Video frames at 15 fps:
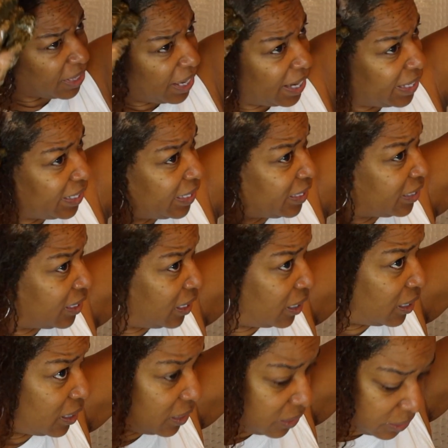I didn't
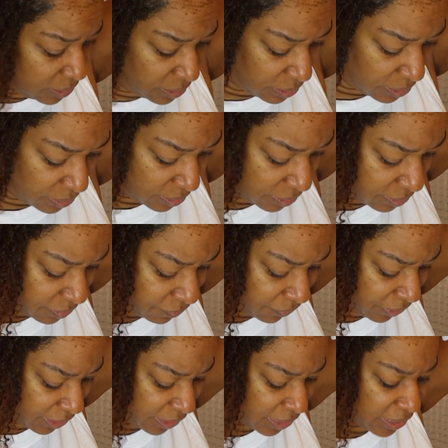
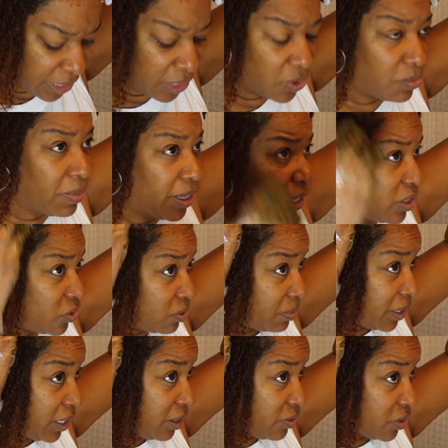finger detangle my hair, so my
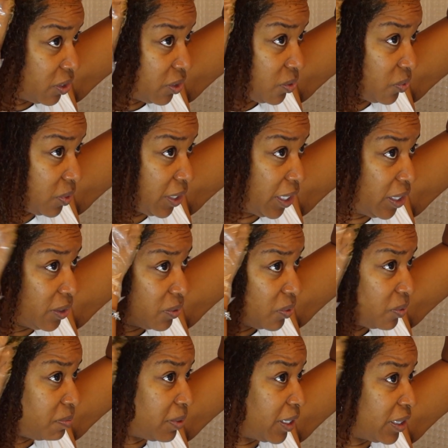hair is a little
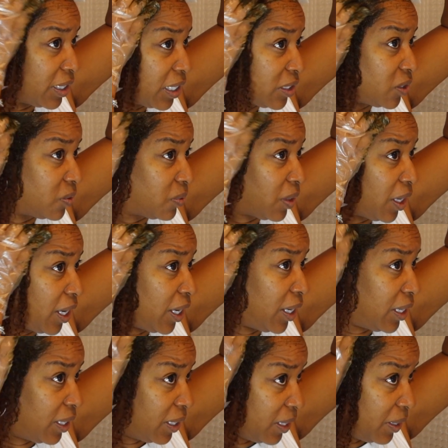tangled, but that's
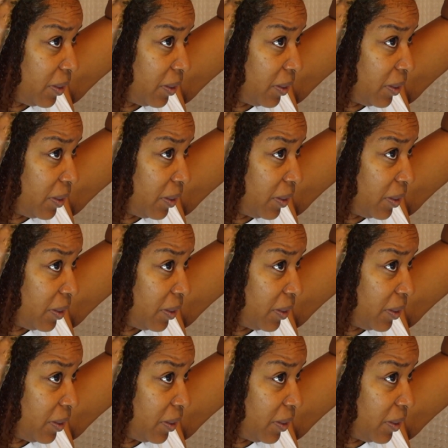okay.